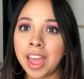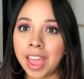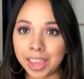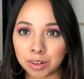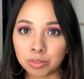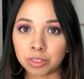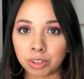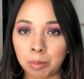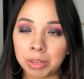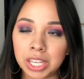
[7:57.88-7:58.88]
a handful of
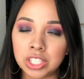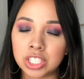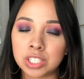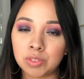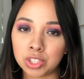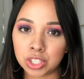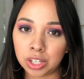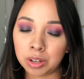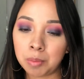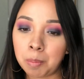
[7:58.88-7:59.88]
complications for sure.
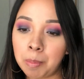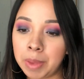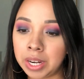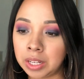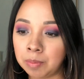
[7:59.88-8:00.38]
But